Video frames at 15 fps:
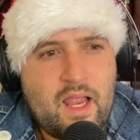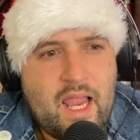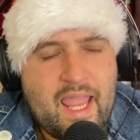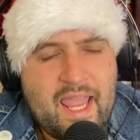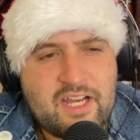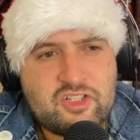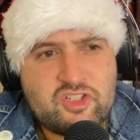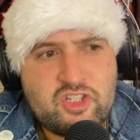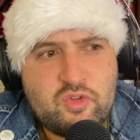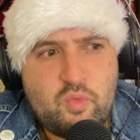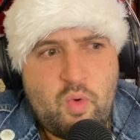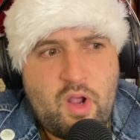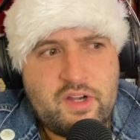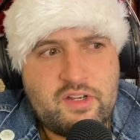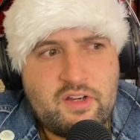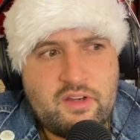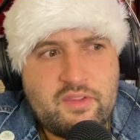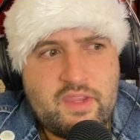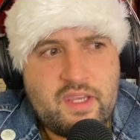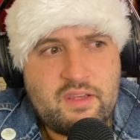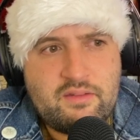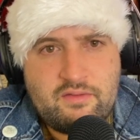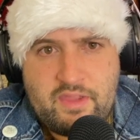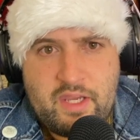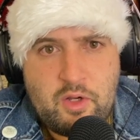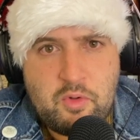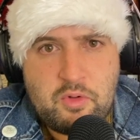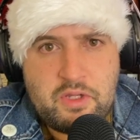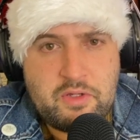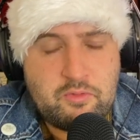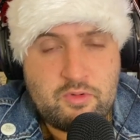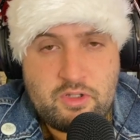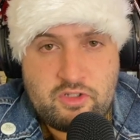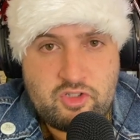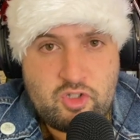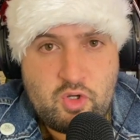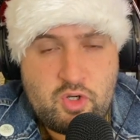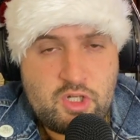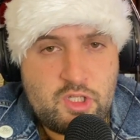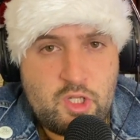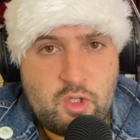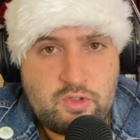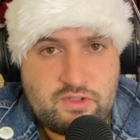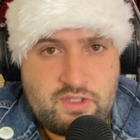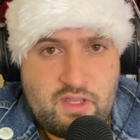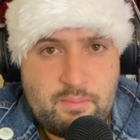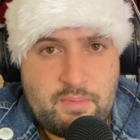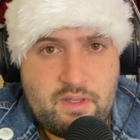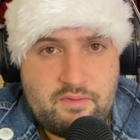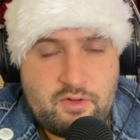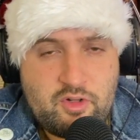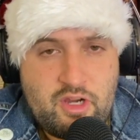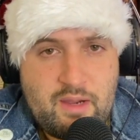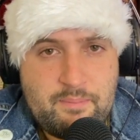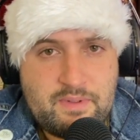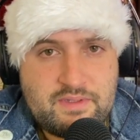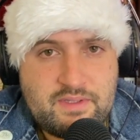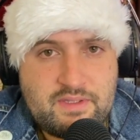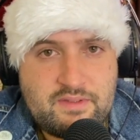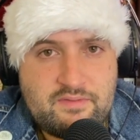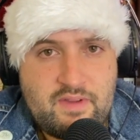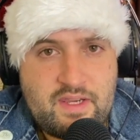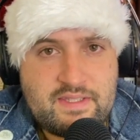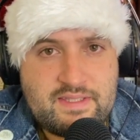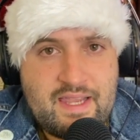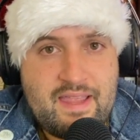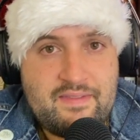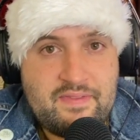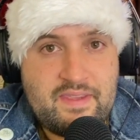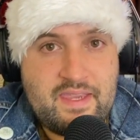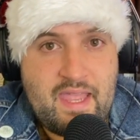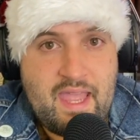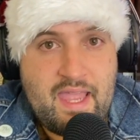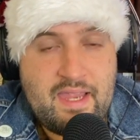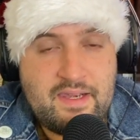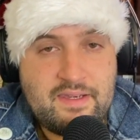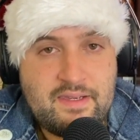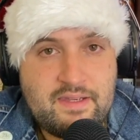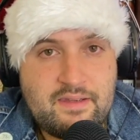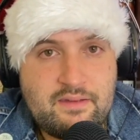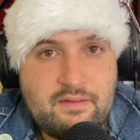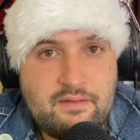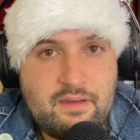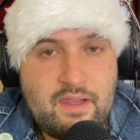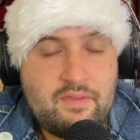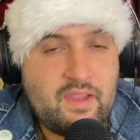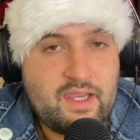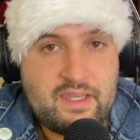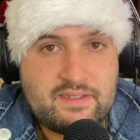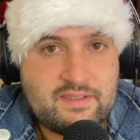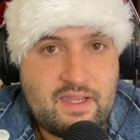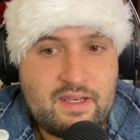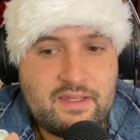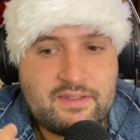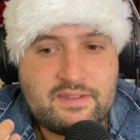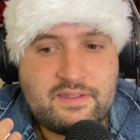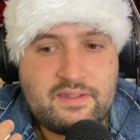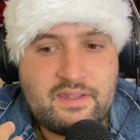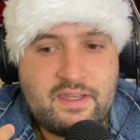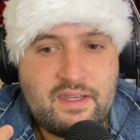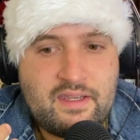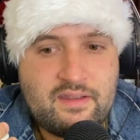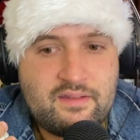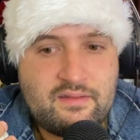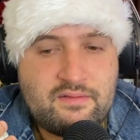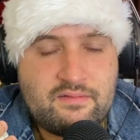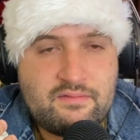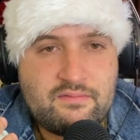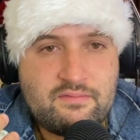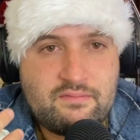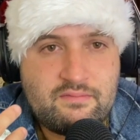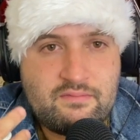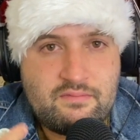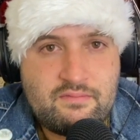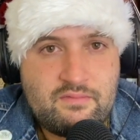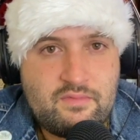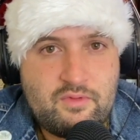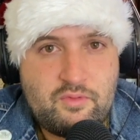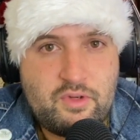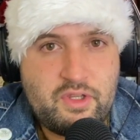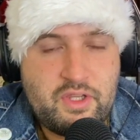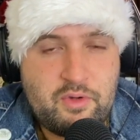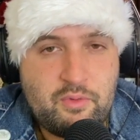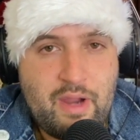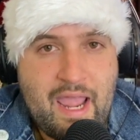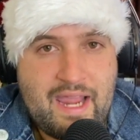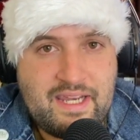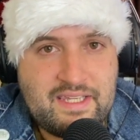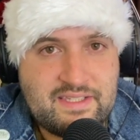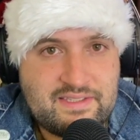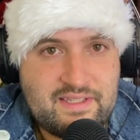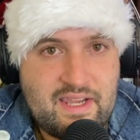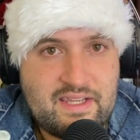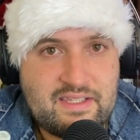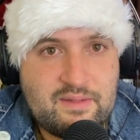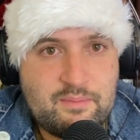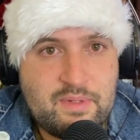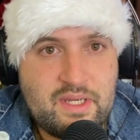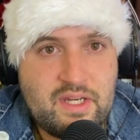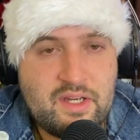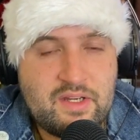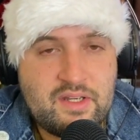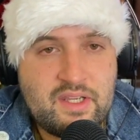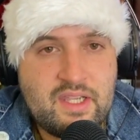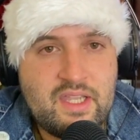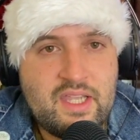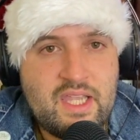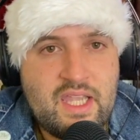I actually wondered, they only really show a close-up of Krampus's face at the end. And like I said, it's the really ratty Santa beard